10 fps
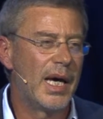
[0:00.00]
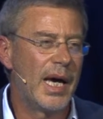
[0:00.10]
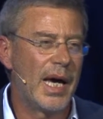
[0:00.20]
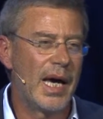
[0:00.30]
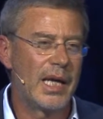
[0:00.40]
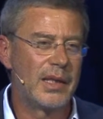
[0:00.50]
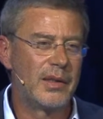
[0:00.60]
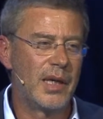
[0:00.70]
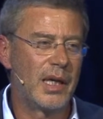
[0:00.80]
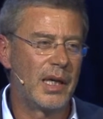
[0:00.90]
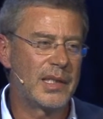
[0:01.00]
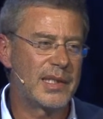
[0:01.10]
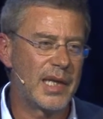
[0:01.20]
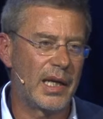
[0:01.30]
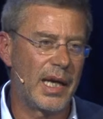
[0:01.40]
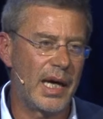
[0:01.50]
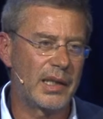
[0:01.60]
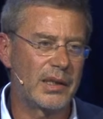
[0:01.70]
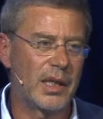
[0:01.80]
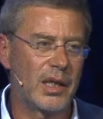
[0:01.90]
and
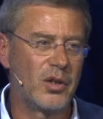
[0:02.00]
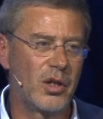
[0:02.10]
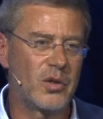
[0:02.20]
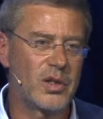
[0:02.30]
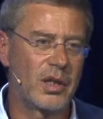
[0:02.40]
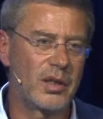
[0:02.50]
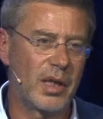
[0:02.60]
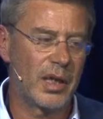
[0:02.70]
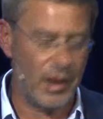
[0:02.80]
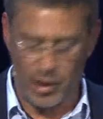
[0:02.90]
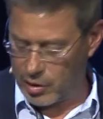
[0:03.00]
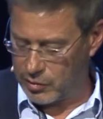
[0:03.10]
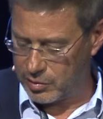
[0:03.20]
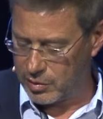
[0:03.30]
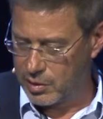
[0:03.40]
select those that are